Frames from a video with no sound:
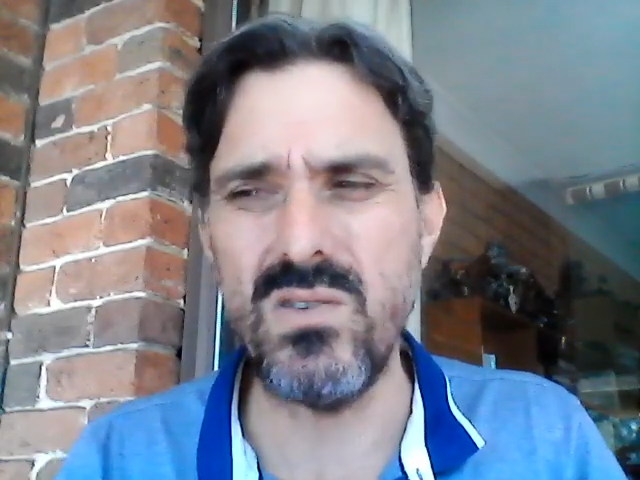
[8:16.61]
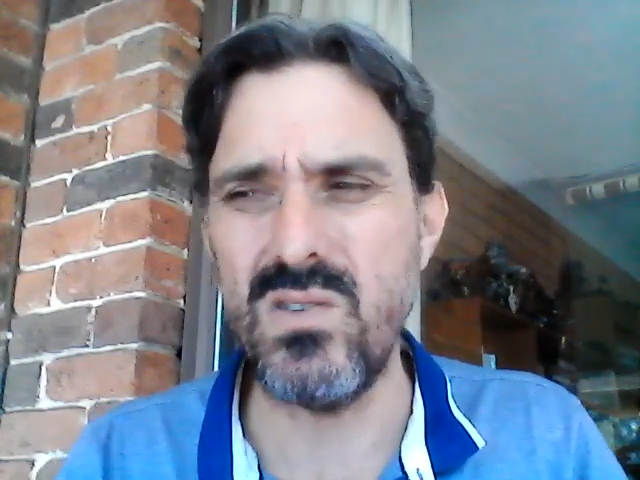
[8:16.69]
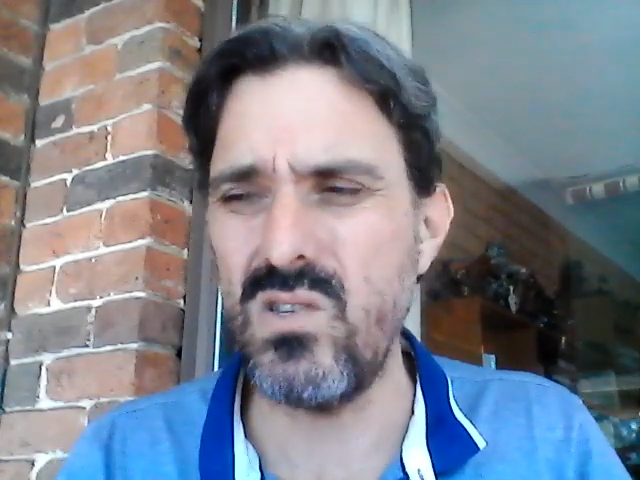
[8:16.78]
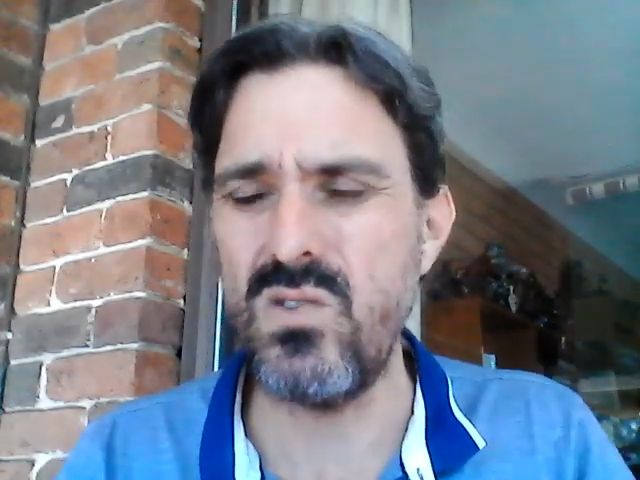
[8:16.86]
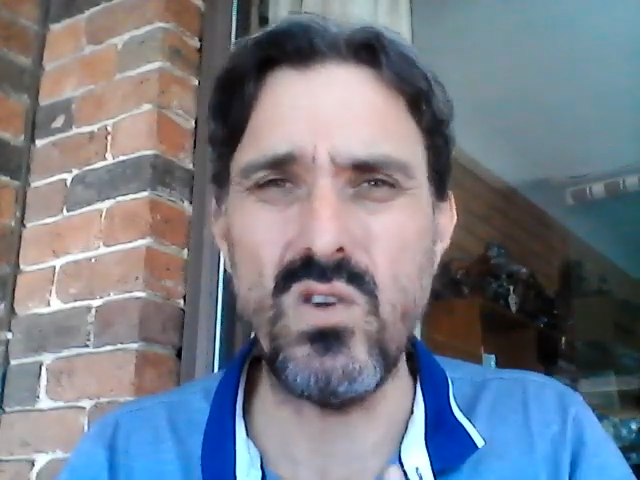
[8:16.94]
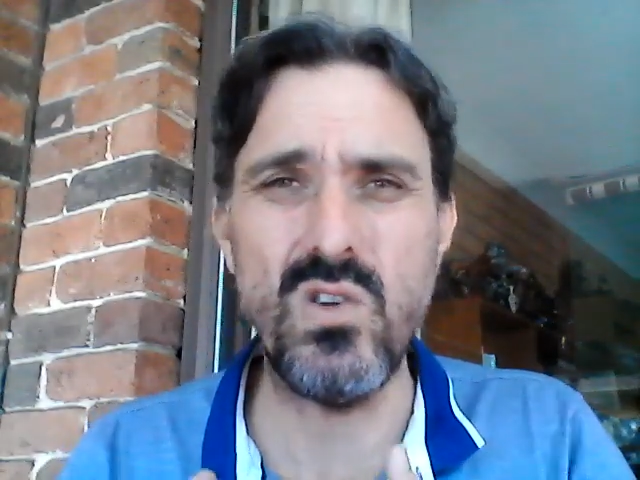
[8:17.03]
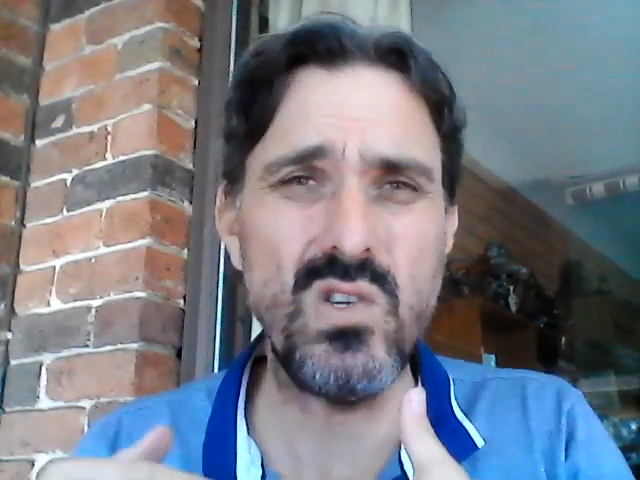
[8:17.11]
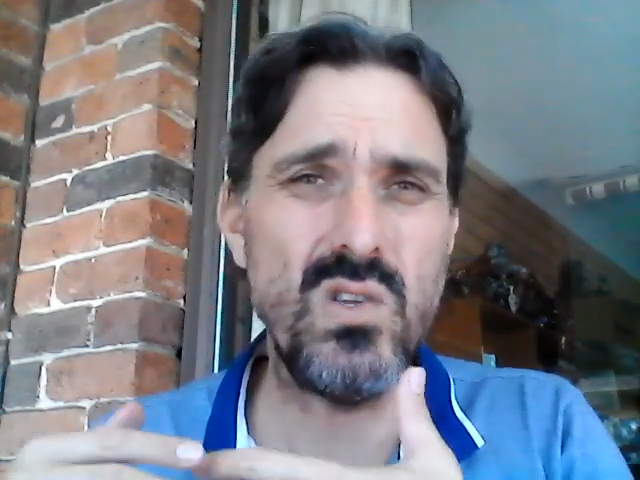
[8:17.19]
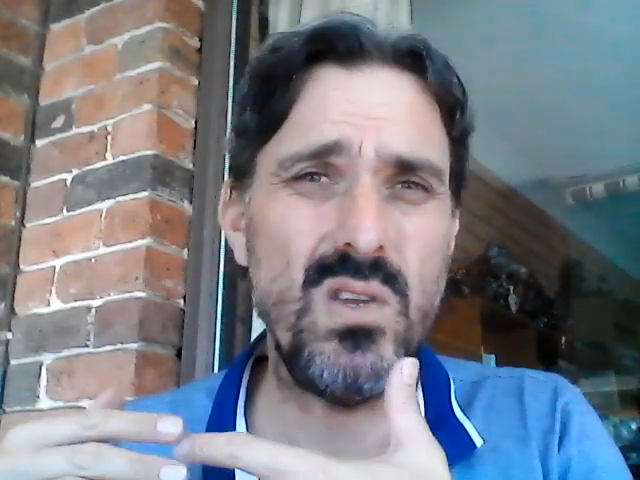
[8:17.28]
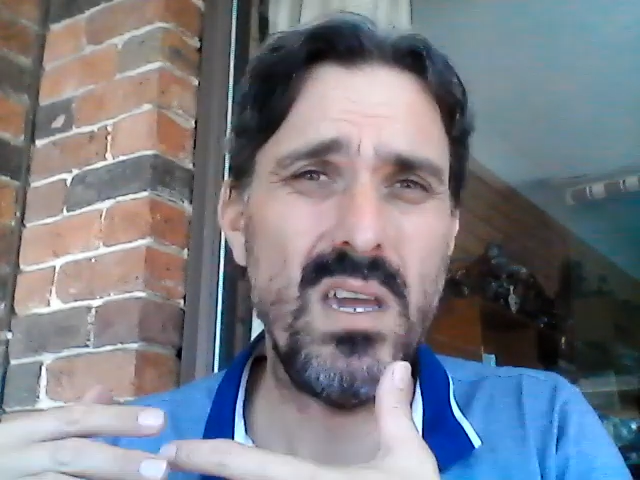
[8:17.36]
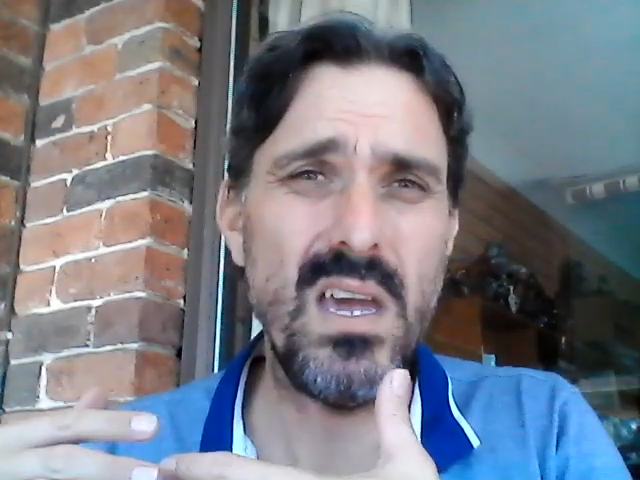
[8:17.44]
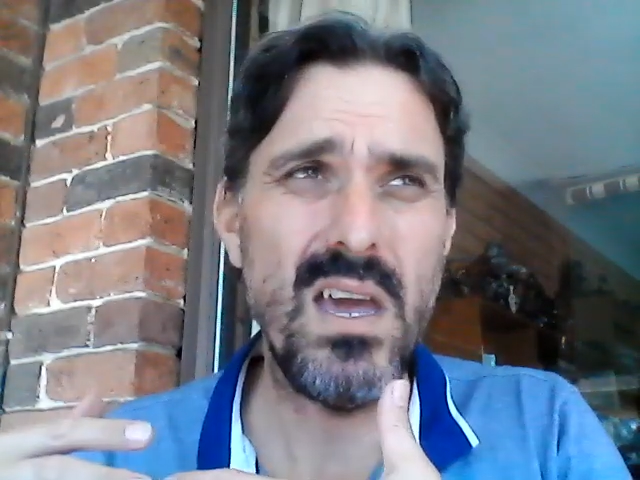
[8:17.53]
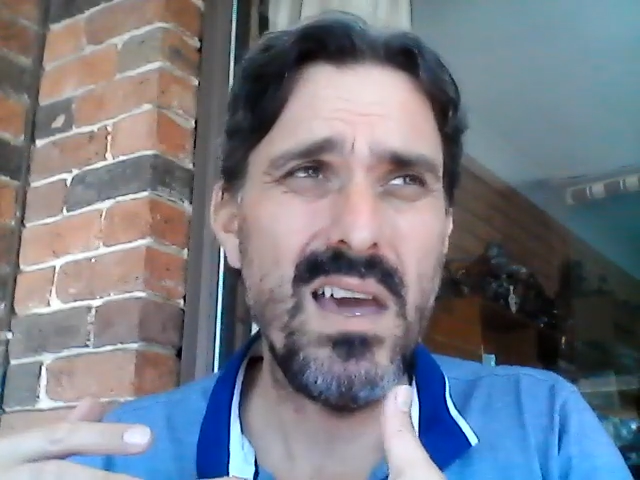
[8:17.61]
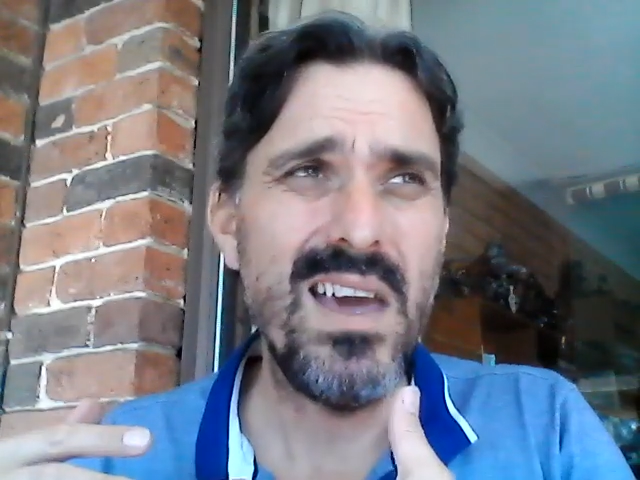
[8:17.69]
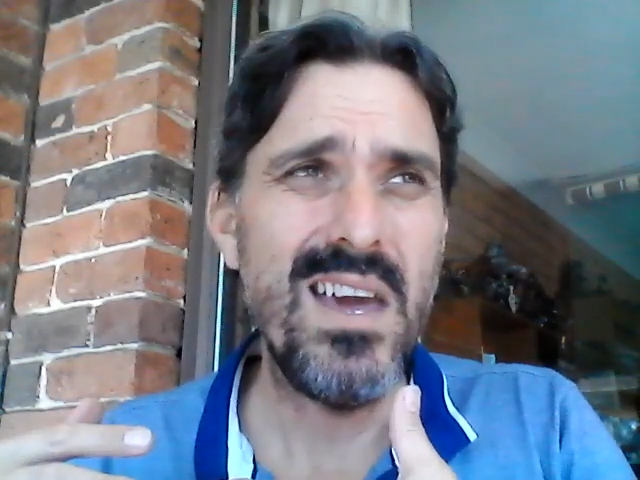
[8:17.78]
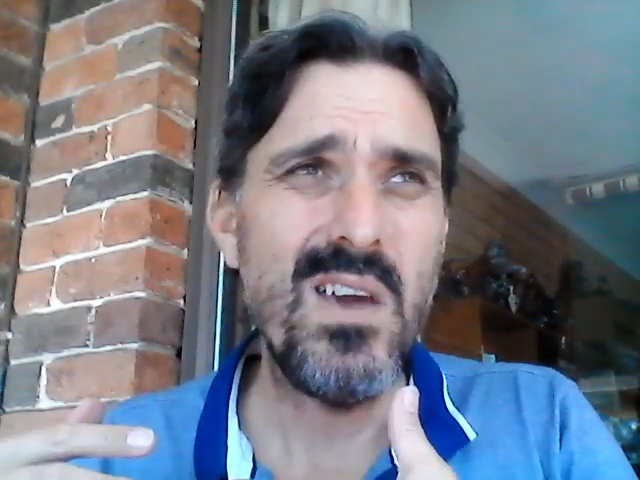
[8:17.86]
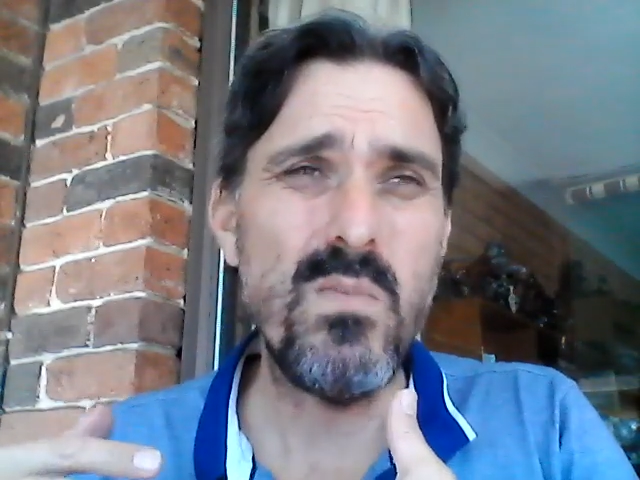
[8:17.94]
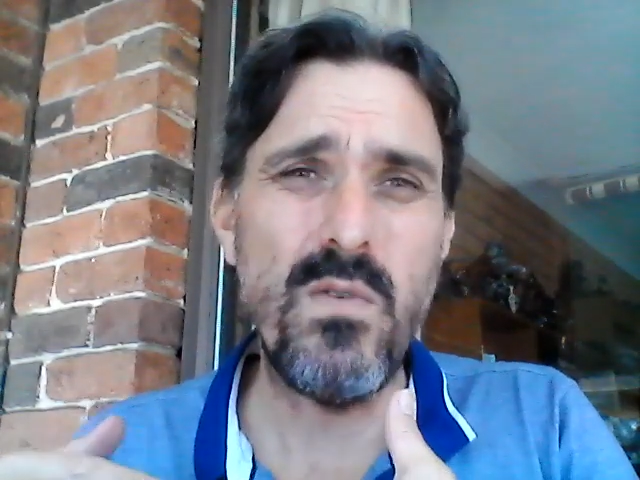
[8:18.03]
It's just usually,
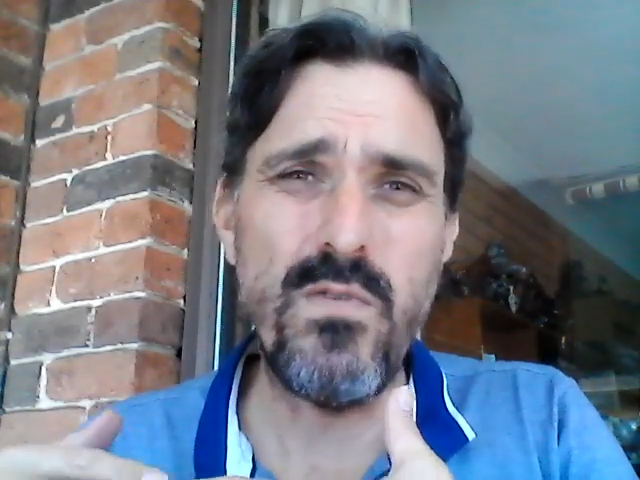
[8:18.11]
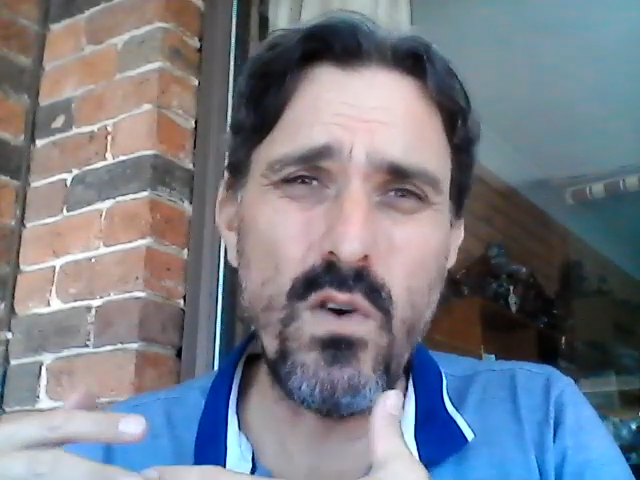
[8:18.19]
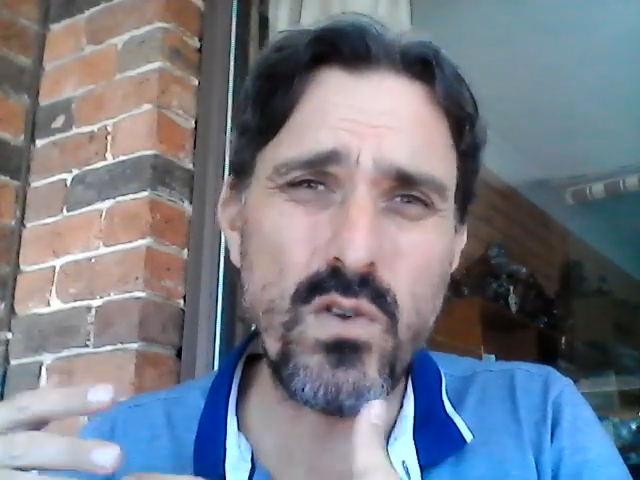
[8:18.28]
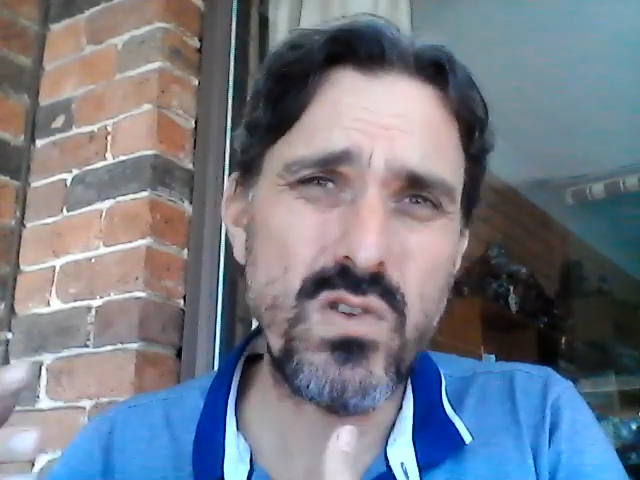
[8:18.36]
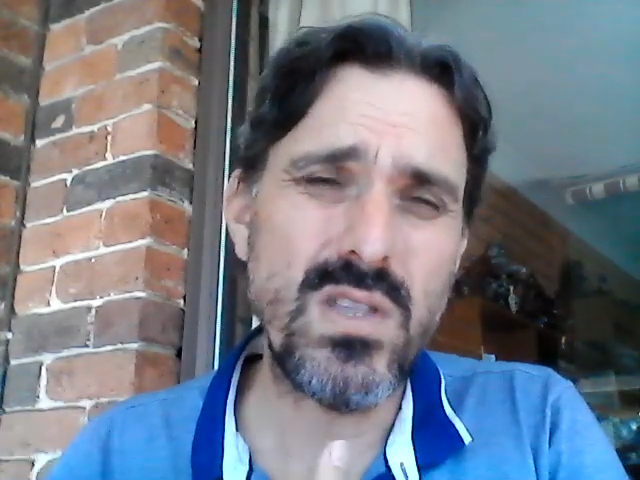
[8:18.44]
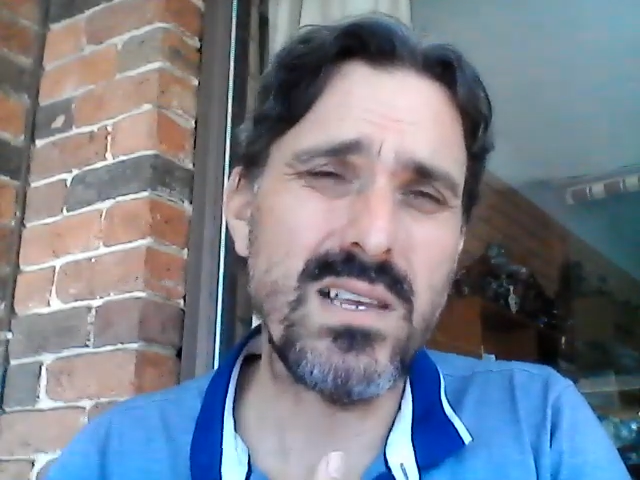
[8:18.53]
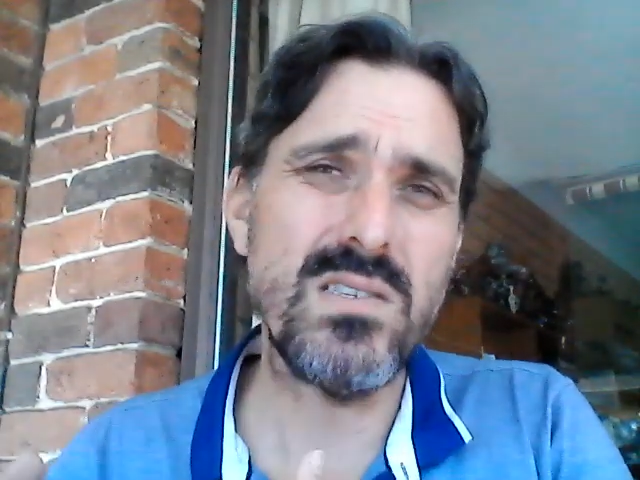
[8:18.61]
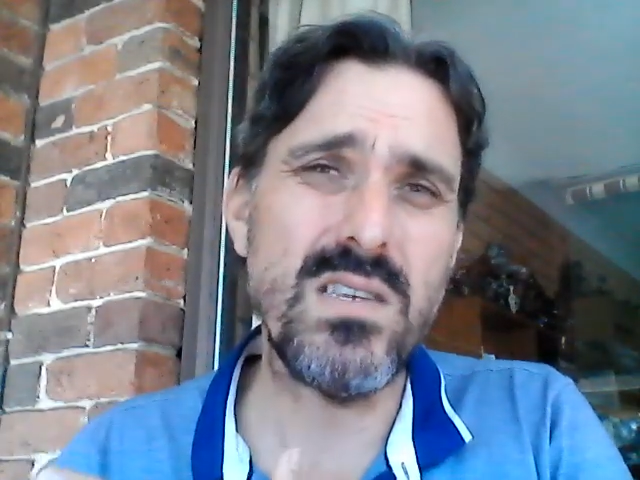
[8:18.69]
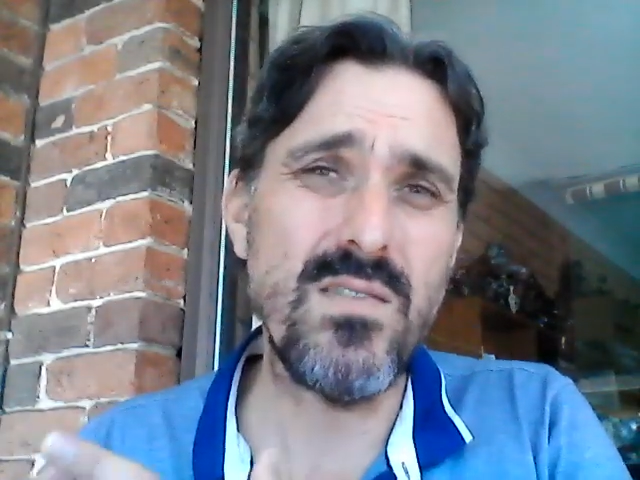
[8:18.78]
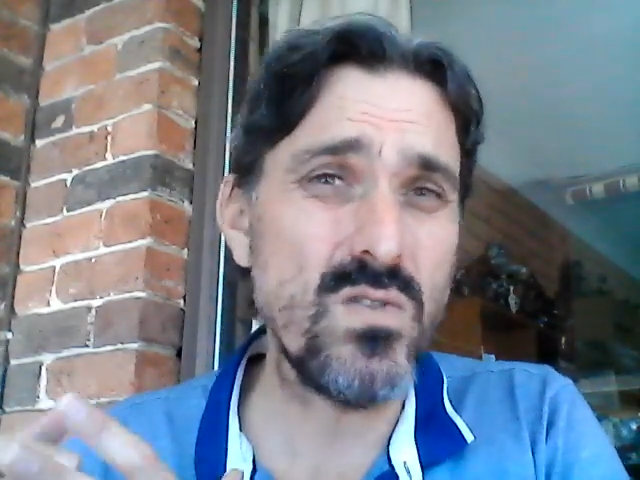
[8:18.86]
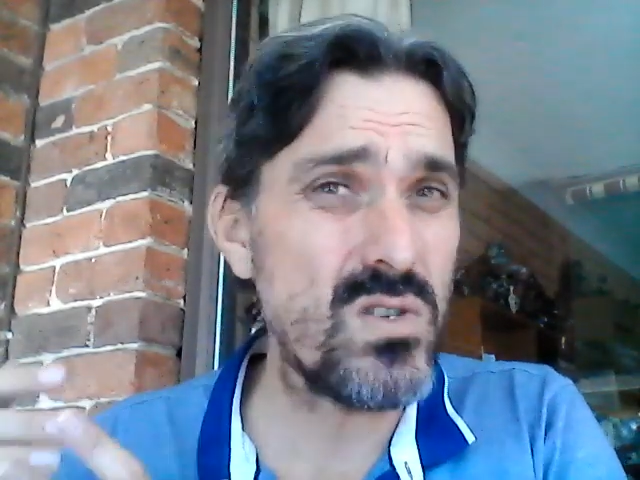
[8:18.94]
before 2007